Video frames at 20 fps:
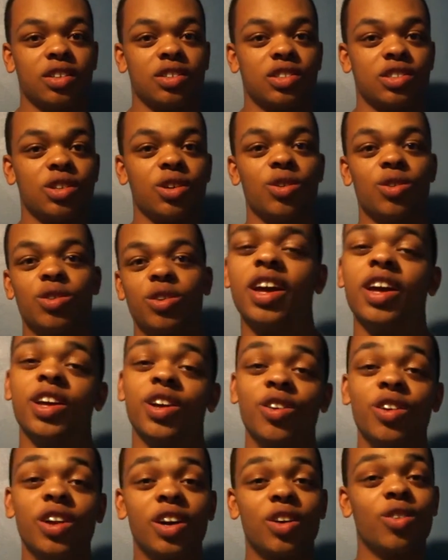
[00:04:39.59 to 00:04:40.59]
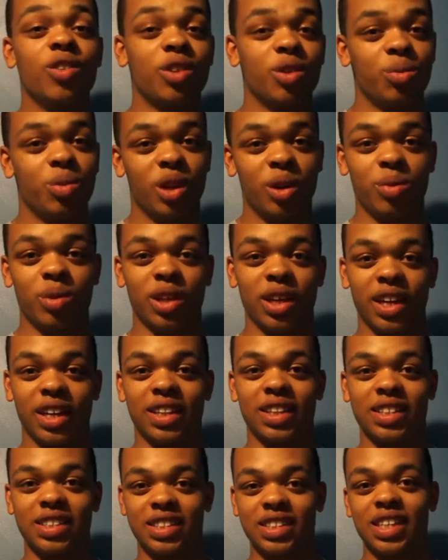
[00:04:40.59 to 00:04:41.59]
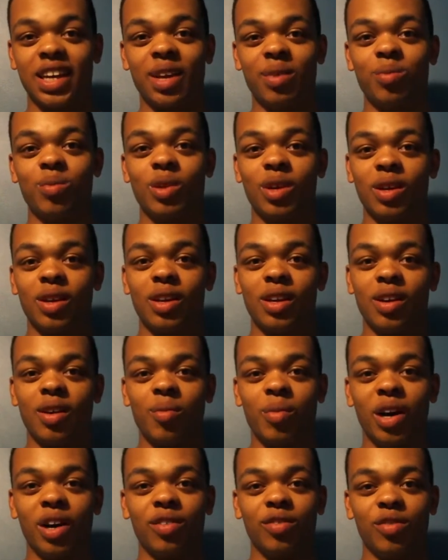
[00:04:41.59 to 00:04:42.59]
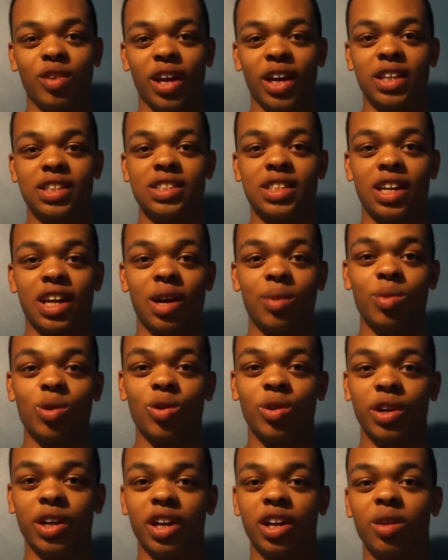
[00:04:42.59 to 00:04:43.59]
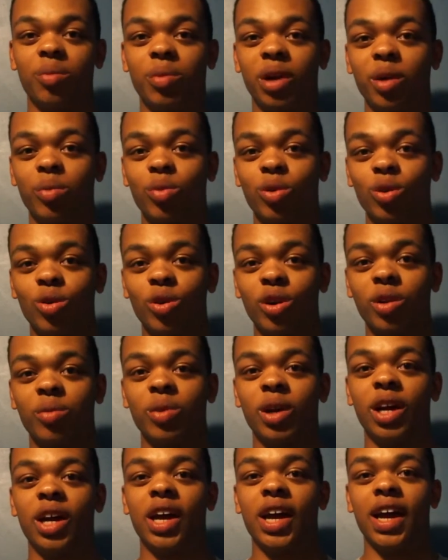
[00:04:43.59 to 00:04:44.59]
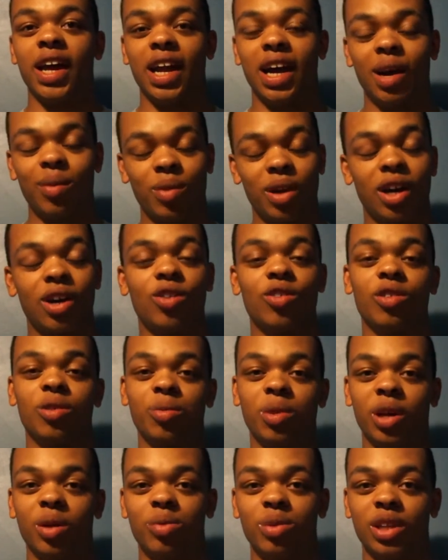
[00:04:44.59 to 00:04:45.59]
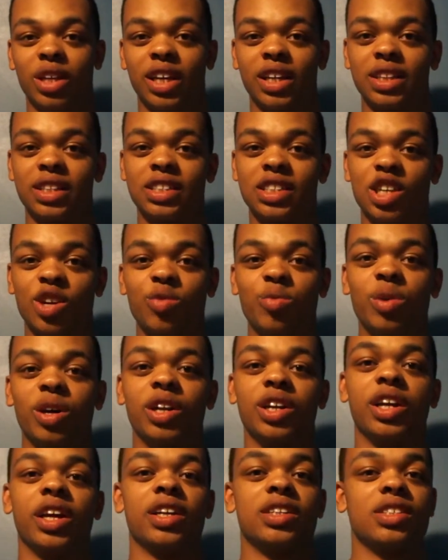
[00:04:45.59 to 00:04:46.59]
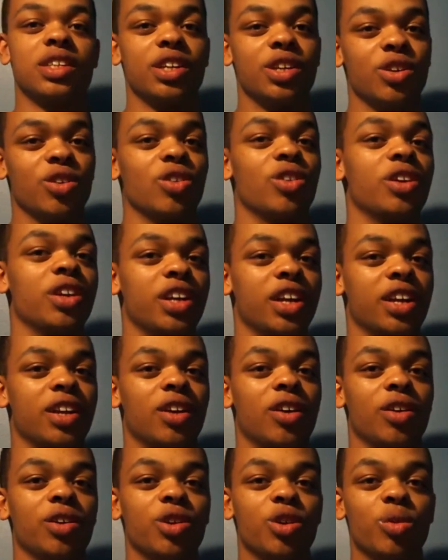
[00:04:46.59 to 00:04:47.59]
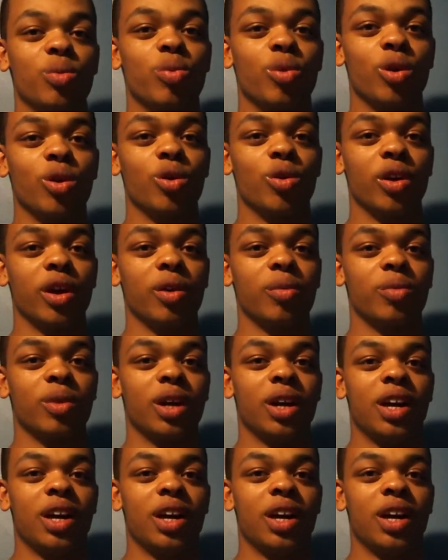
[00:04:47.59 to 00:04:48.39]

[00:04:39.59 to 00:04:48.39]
So you're not going to be able to get the same amount of gains that I'm going to get on my program, and I'm not going to be able to get the same amount of gains that you're going to get on your program.